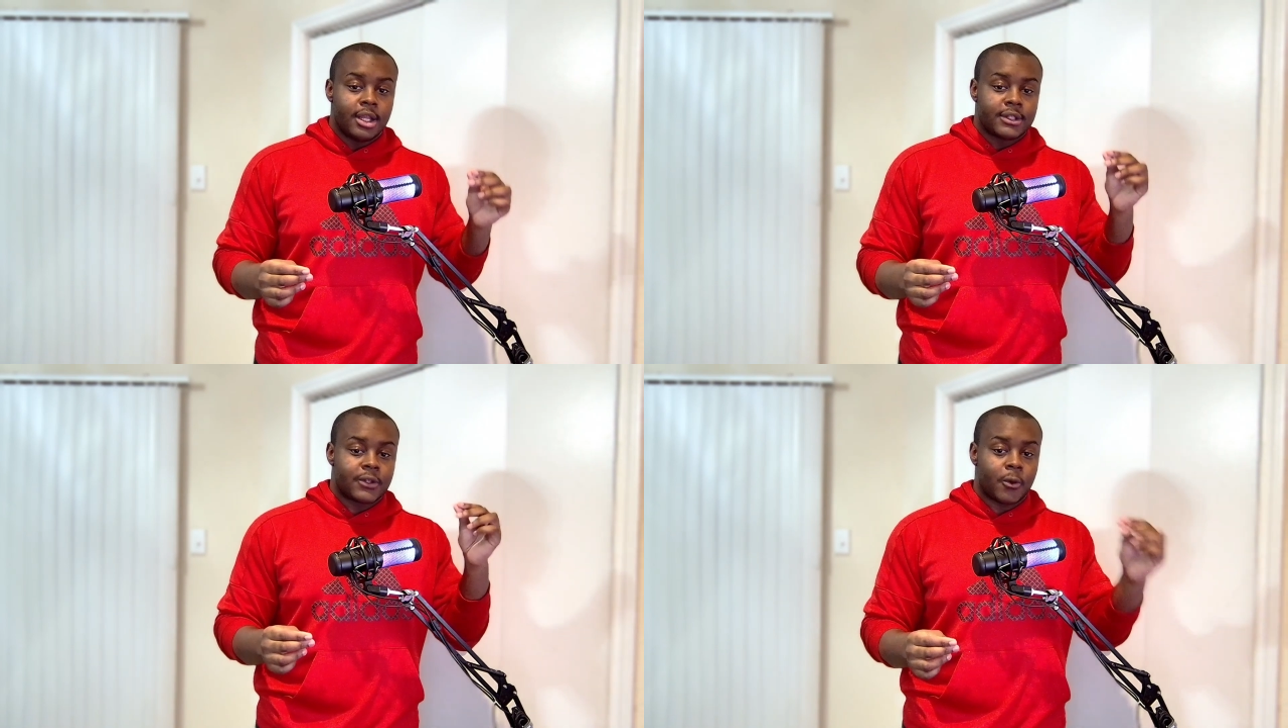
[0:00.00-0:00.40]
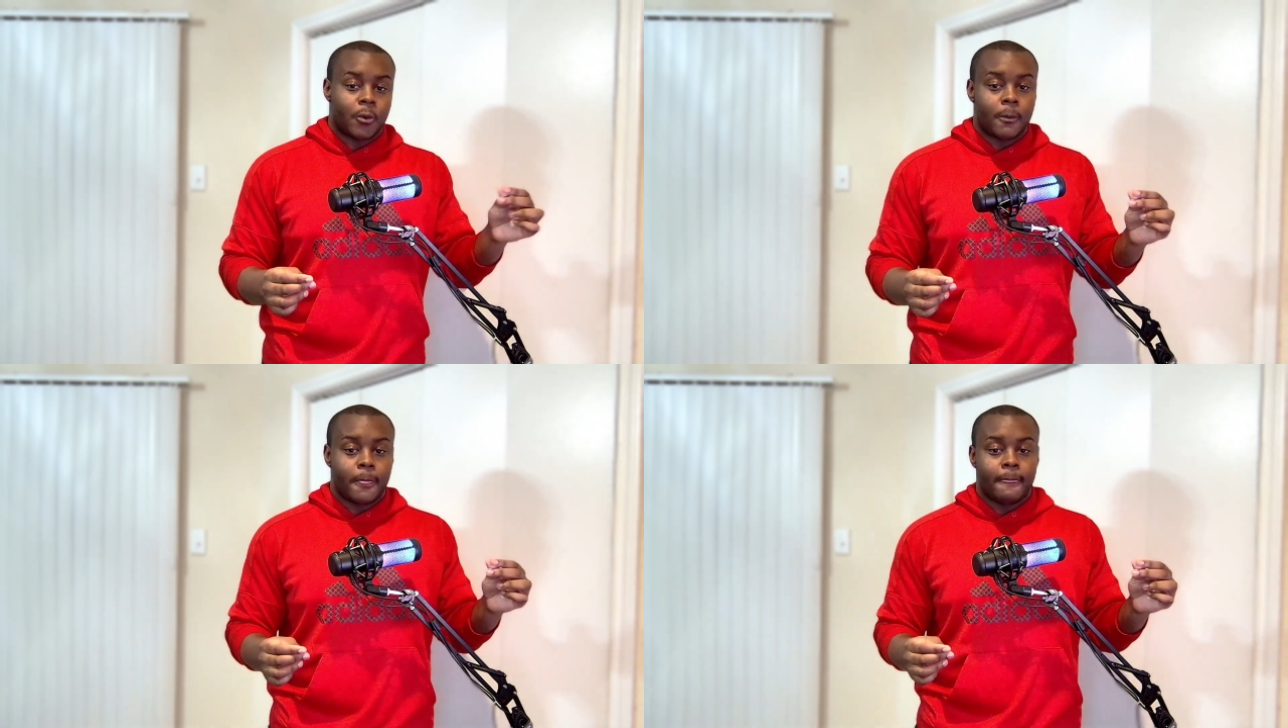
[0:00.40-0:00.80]

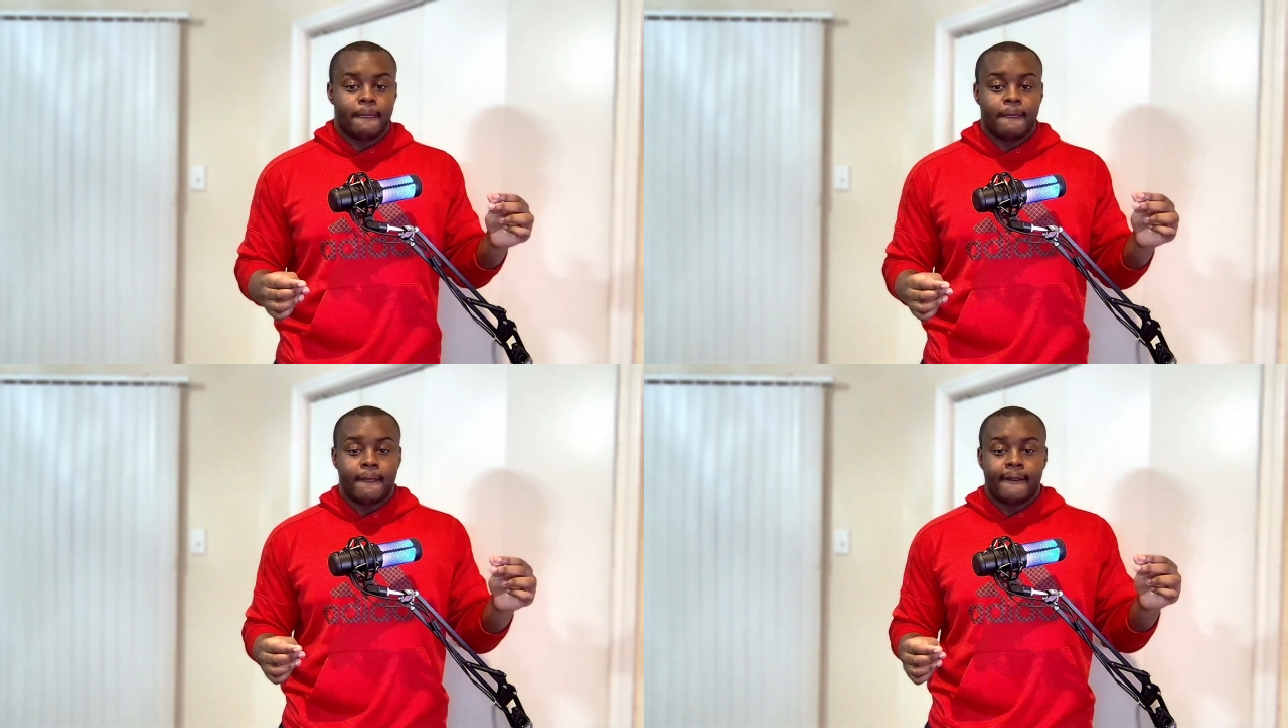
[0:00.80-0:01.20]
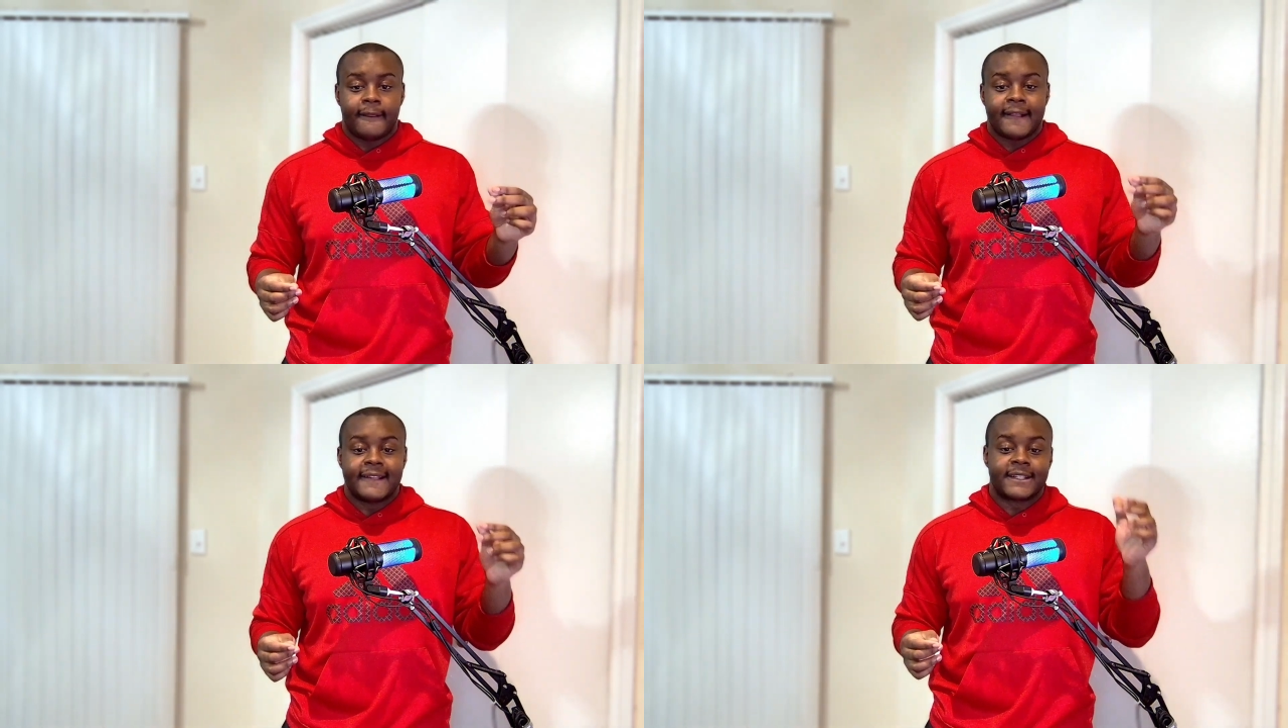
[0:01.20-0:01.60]
So,
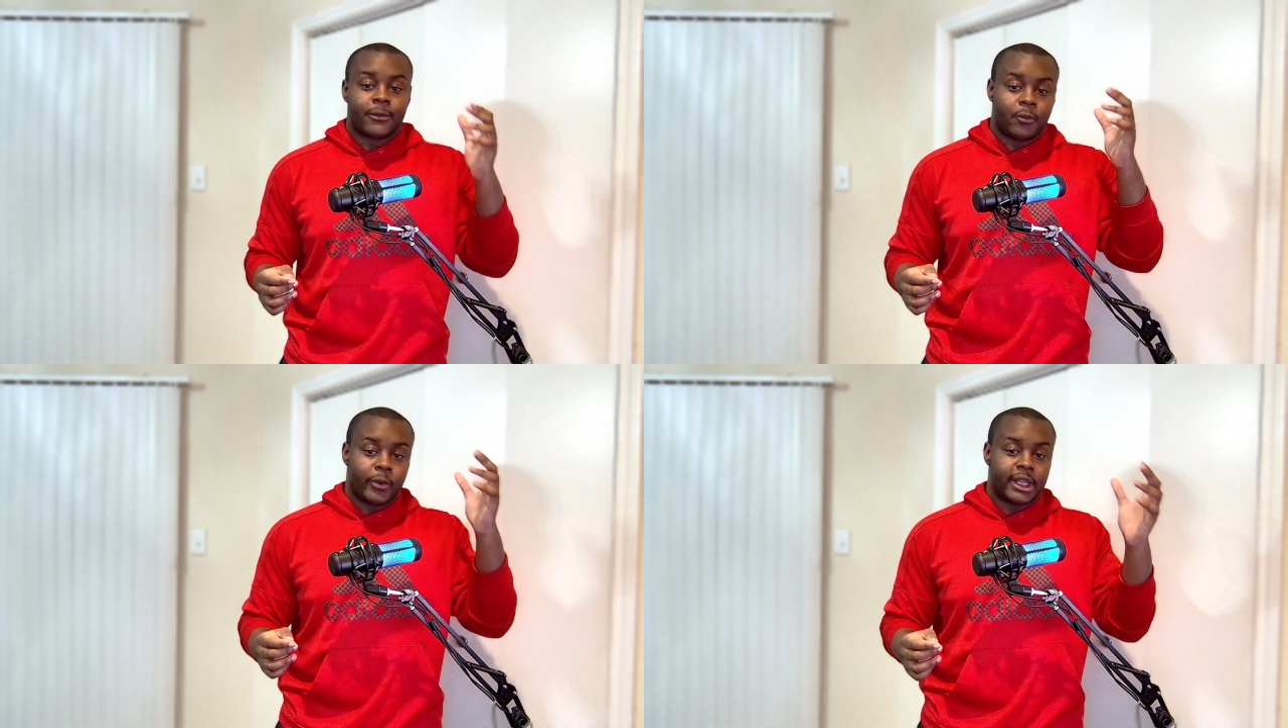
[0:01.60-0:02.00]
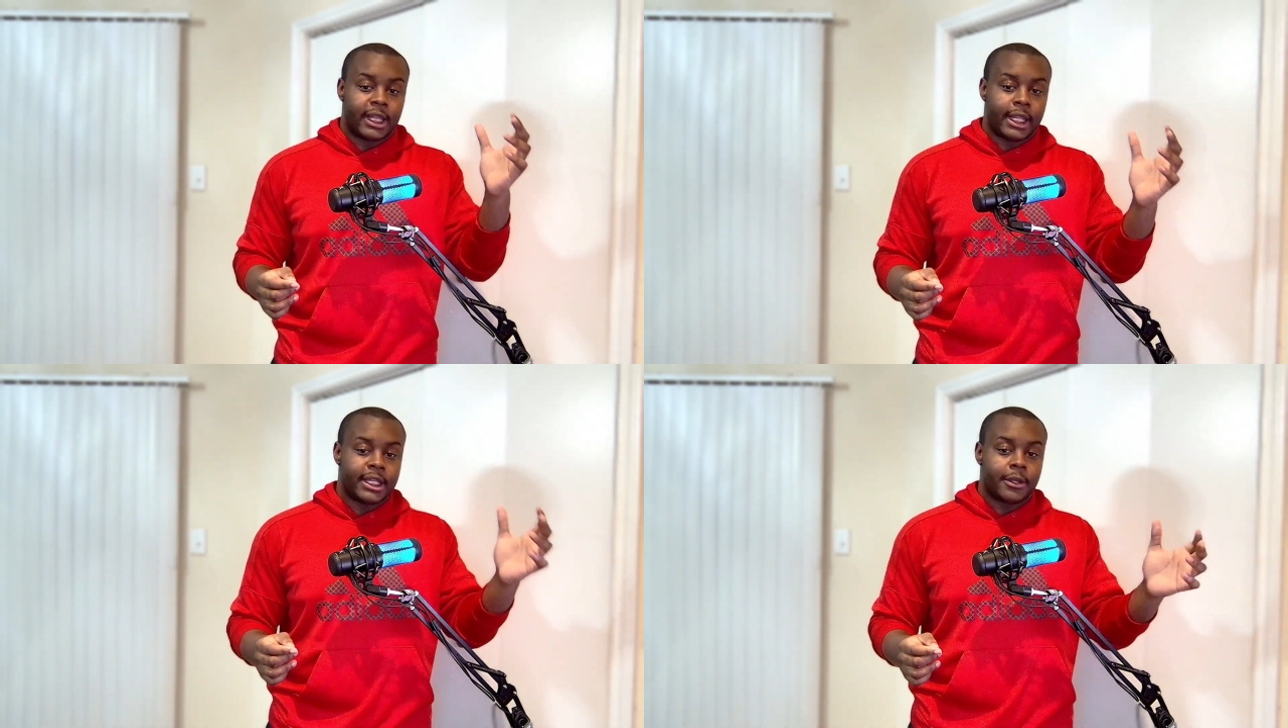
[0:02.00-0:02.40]
says when
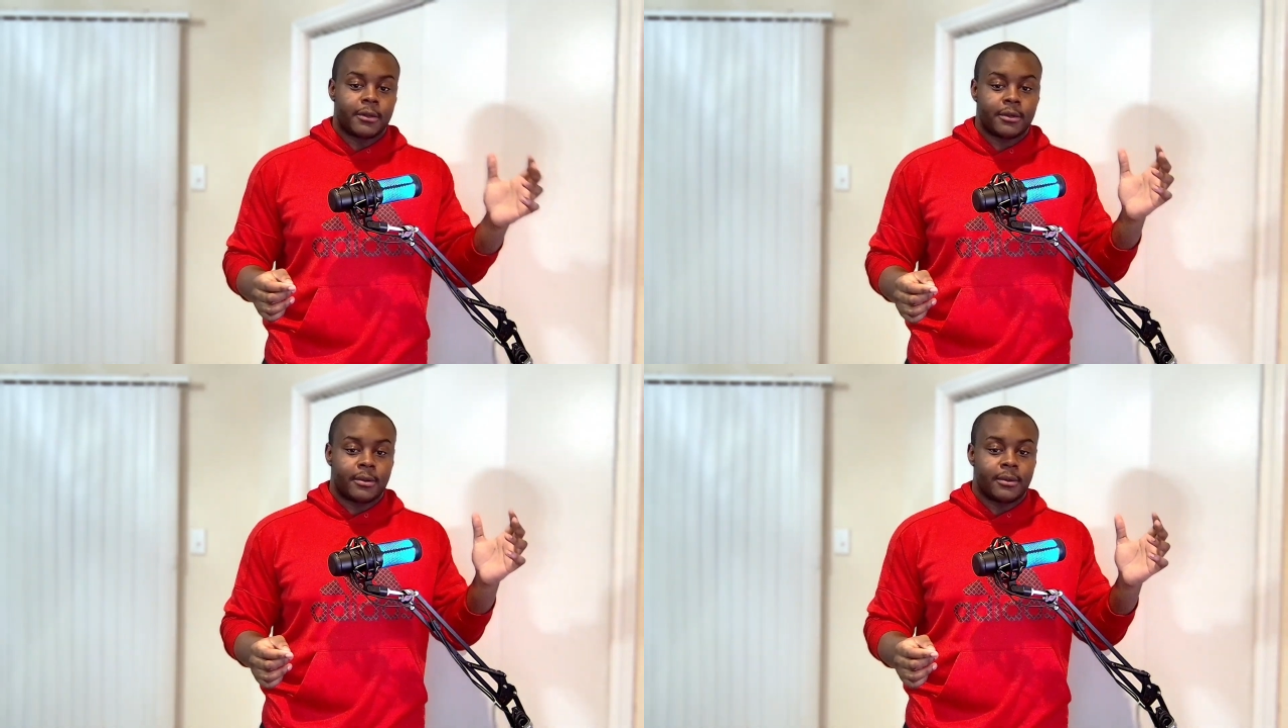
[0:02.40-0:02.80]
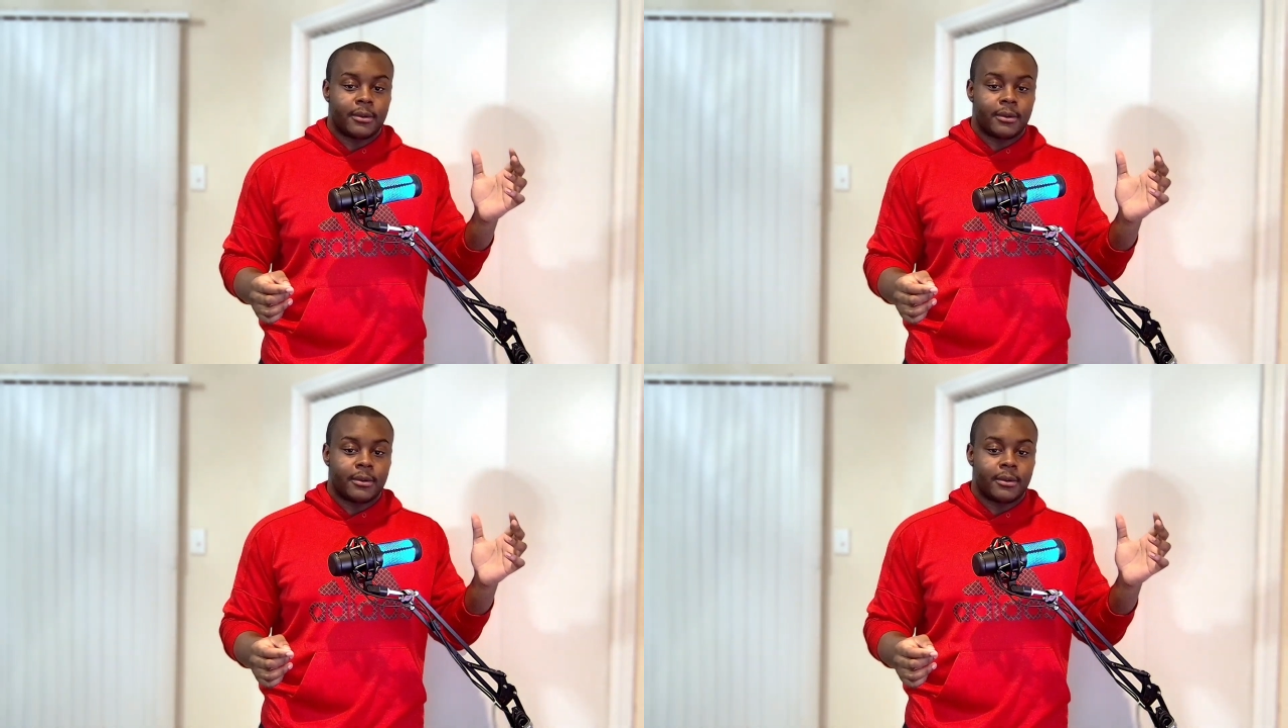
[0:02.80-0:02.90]
LinkedIn